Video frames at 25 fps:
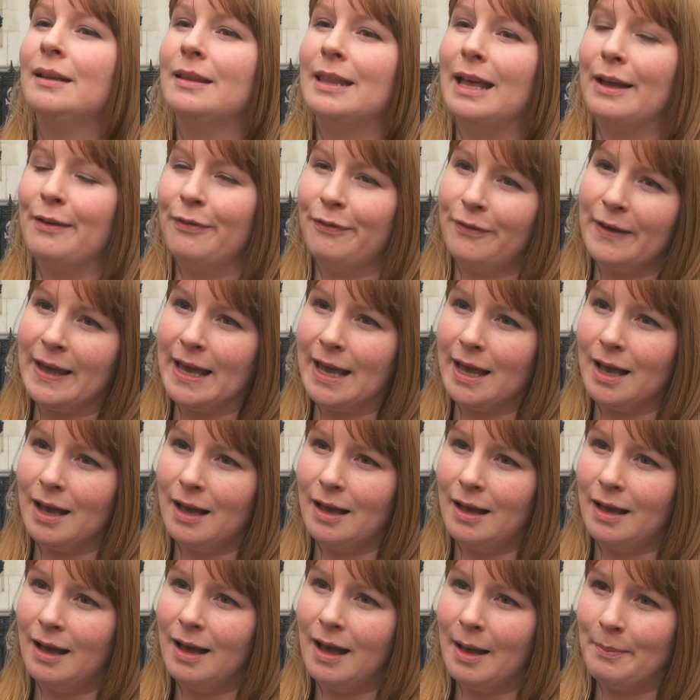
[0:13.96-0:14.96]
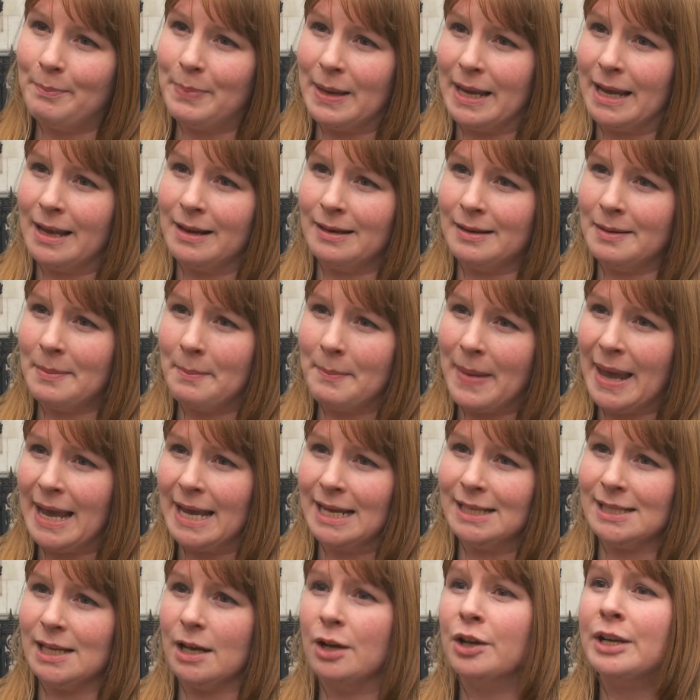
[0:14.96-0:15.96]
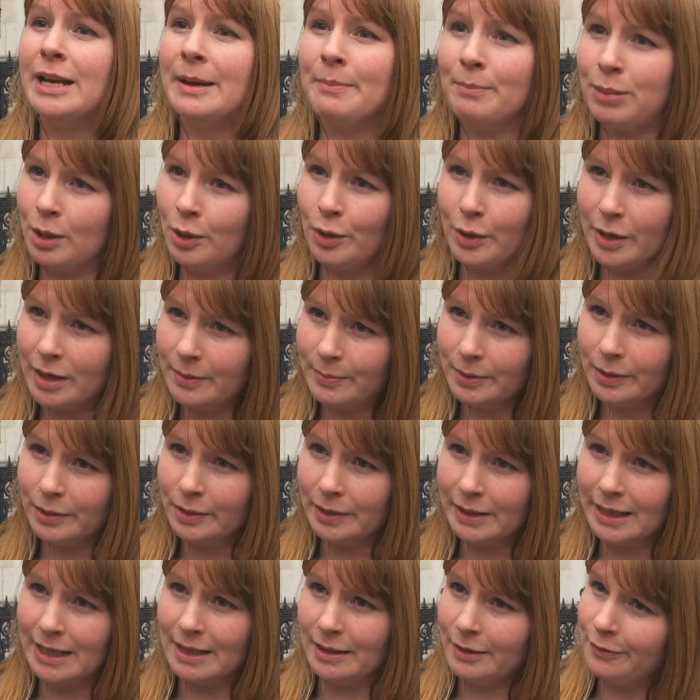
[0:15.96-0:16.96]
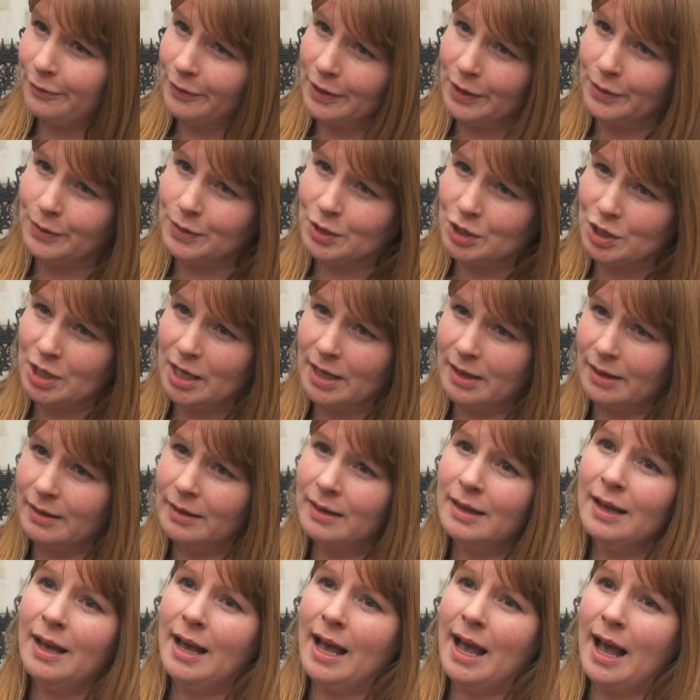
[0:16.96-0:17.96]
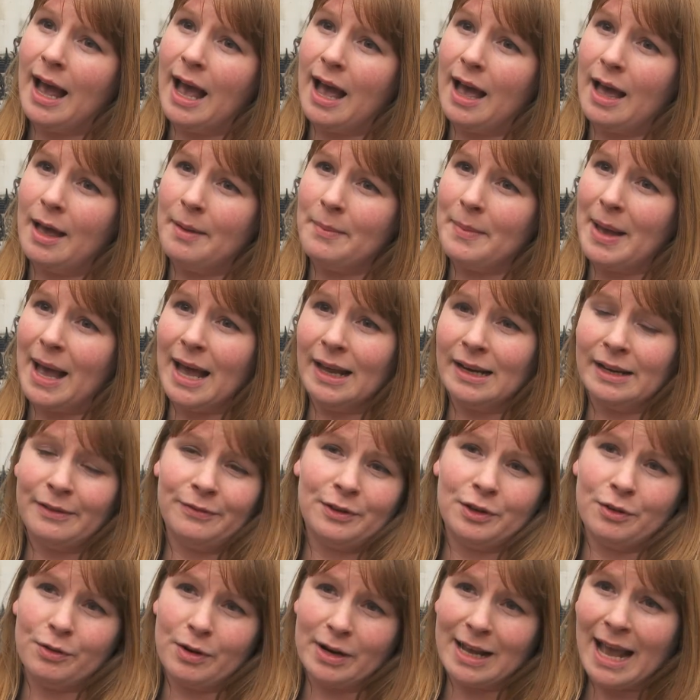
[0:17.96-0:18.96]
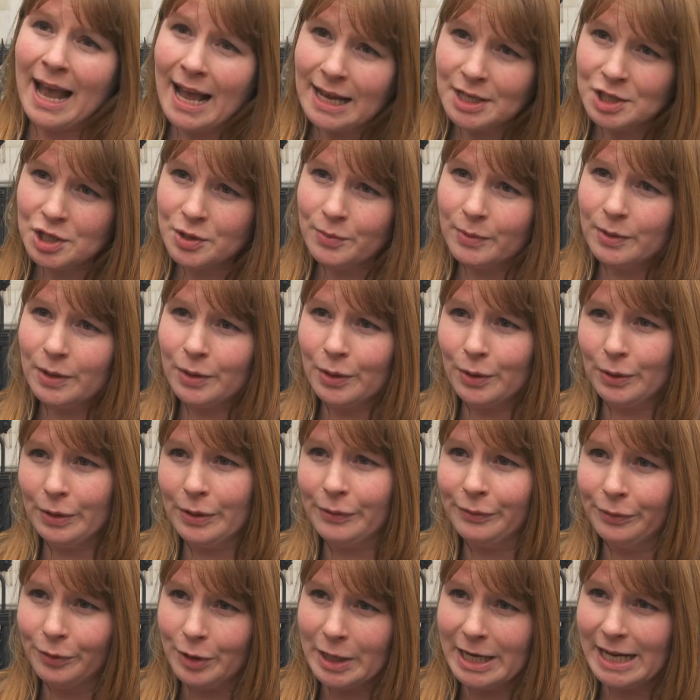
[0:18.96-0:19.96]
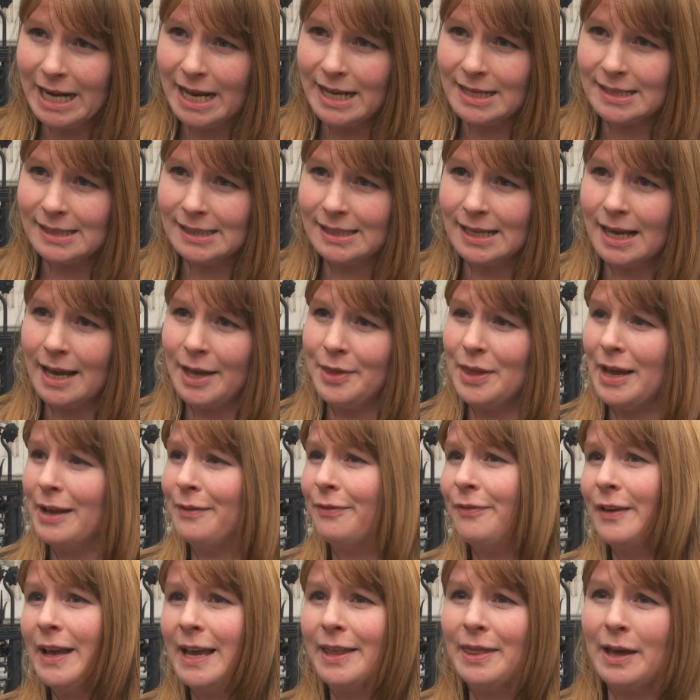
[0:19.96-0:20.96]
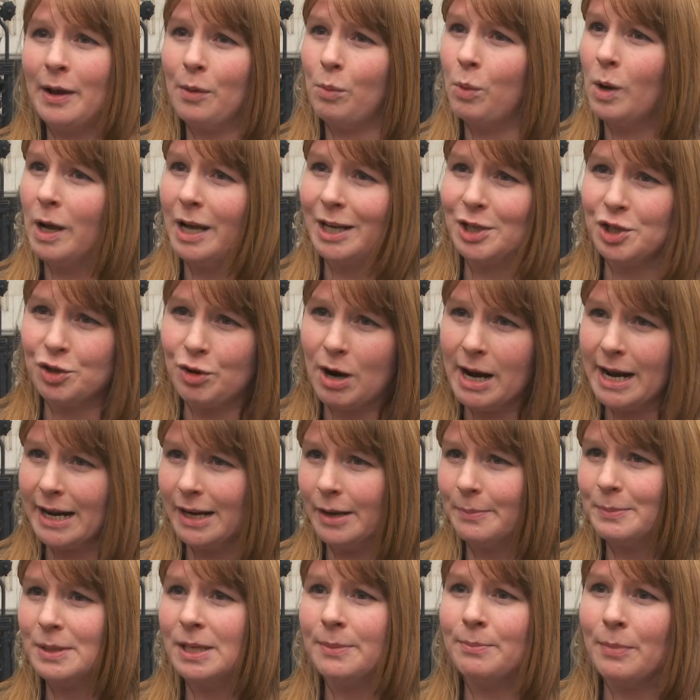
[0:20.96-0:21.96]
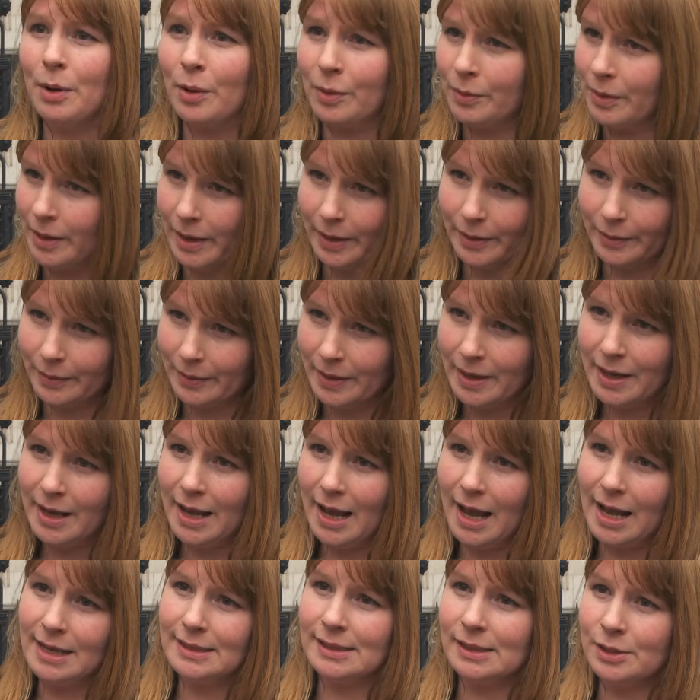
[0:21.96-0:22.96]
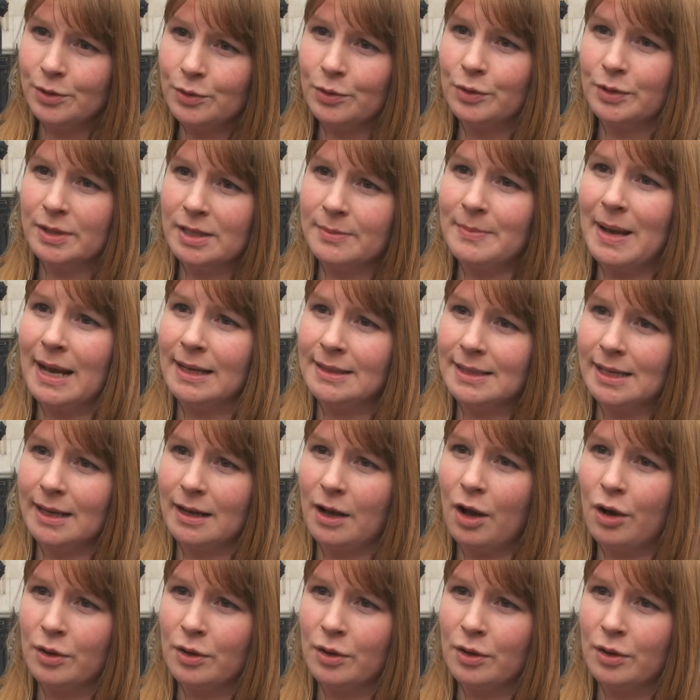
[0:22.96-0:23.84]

they fear being made unemployable in the future, and if you're a casual or a freelancer, they fear their work drying up tomorrow as an automatic